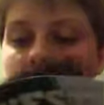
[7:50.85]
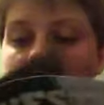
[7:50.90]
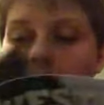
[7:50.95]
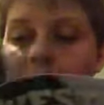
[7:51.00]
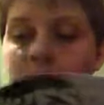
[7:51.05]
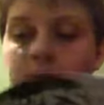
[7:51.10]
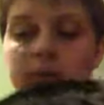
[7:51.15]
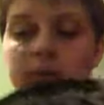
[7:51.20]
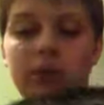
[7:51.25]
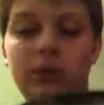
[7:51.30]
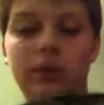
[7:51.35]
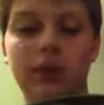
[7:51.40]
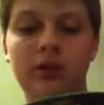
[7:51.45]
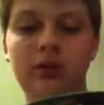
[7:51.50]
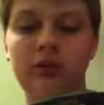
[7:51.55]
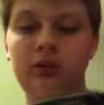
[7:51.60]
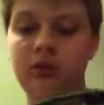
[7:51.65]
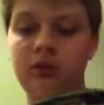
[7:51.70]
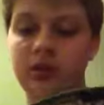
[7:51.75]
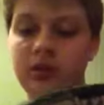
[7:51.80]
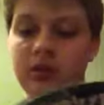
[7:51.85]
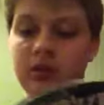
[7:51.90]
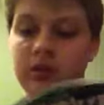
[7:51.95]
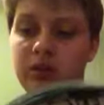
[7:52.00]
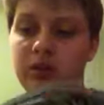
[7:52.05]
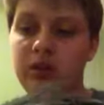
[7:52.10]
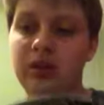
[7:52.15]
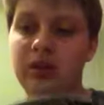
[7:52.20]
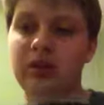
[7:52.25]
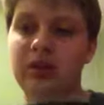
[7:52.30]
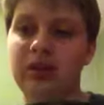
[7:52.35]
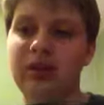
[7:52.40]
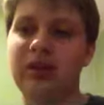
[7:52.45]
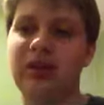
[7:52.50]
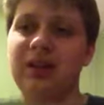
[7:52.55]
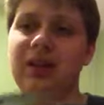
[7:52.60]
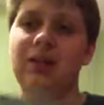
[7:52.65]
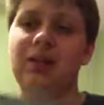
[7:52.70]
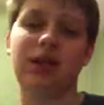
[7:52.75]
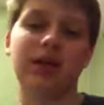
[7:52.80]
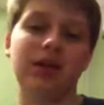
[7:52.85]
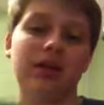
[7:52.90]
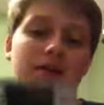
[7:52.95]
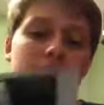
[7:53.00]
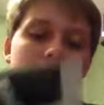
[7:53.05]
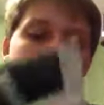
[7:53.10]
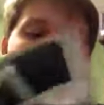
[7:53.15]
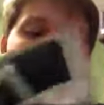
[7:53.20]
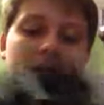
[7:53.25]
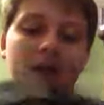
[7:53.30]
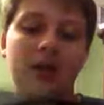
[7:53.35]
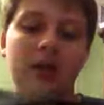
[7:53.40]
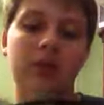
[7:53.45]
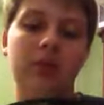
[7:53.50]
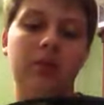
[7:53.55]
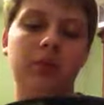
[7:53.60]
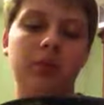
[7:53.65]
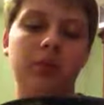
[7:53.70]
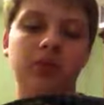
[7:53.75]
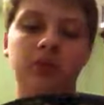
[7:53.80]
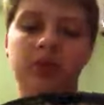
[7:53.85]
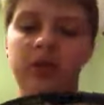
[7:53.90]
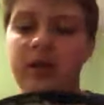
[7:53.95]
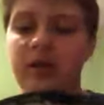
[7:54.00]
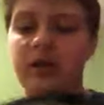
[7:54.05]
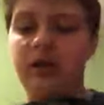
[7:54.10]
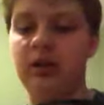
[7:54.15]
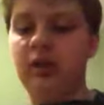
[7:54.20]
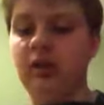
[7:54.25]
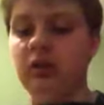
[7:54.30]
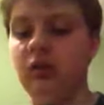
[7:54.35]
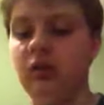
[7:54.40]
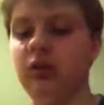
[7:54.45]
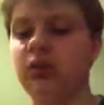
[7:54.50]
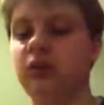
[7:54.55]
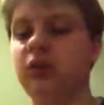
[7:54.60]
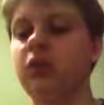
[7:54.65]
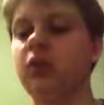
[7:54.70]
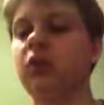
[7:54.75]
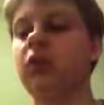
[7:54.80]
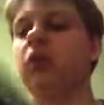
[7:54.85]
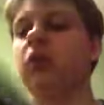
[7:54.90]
I really loved this series, and I might even pick it up in trade. It was